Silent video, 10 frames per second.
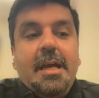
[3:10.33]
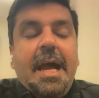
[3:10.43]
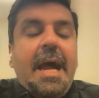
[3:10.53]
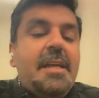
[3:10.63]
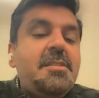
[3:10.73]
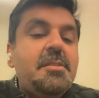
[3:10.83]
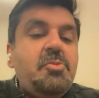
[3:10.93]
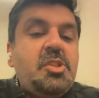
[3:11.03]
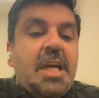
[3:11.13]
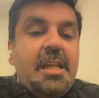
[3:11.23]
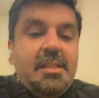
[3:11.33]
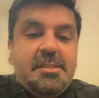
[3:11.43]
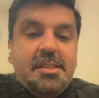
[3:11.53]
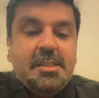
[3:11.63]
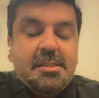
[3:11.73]
had some
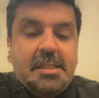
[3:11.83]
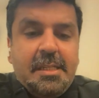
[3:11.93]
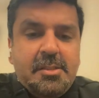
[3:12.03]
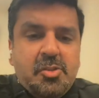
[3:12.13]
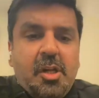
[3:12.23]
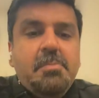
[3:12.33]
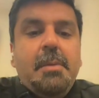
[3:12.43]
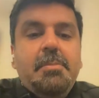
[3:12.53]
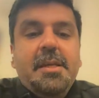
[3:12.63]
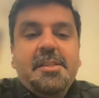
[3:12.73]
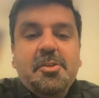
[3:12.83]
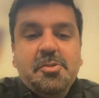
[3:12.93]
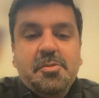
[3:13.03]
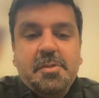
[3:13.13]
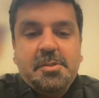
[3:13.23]
challenges, and it's all public
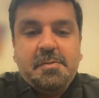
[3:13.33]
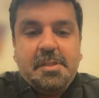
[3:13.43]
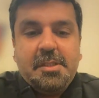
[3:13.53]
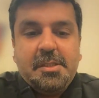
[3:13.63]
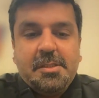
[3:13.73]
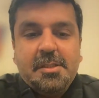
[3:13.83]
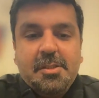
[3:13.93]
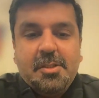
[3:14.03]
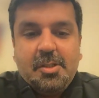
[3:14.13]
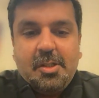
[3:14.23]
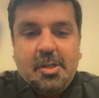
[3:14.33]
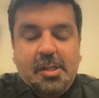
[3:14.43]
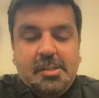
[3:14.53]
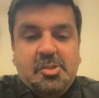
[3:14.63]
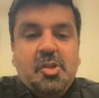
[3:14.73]
news, which we
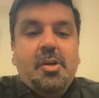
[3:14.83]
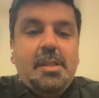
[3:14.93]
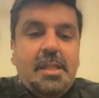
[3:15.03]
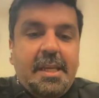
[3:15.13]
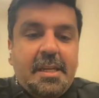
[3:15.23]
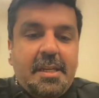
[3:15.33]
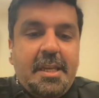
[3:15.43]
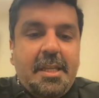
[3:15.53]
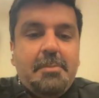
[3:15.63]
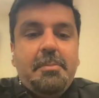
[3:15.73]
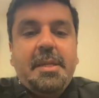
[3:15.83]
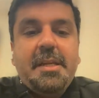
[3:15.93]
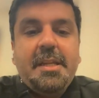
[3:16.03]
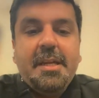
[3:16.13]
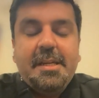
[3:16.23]
all saw on LinkedIn,
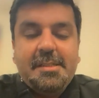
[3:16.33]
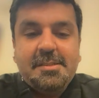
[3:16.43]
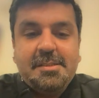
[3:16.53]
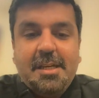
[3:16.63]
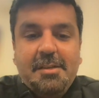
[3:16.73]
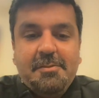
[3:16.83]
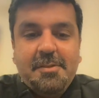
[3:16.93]
media, and stuff.